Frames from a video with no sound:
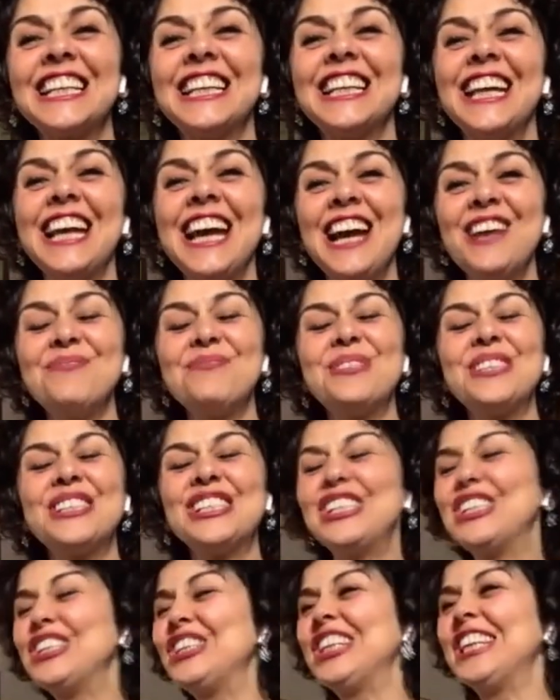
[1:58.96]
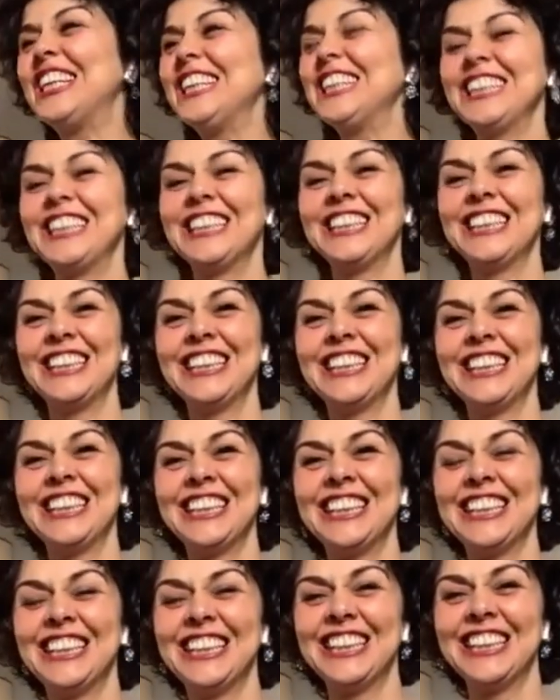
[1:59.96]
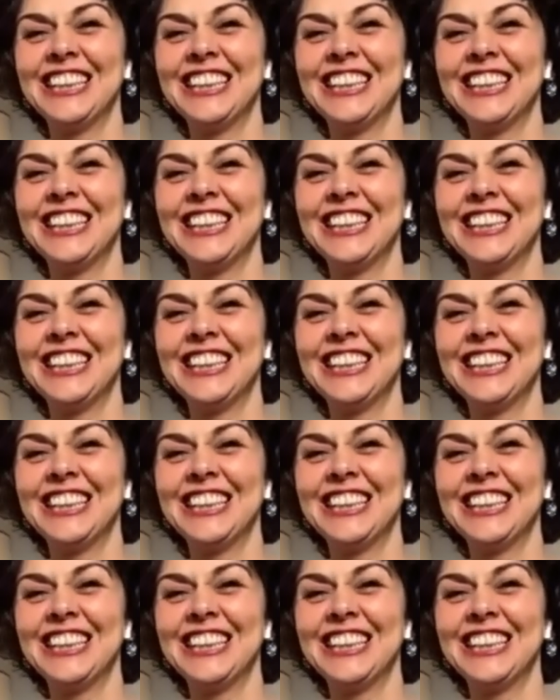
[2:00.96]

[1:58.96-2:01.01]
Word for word: So absolutely. Tell us, let's start with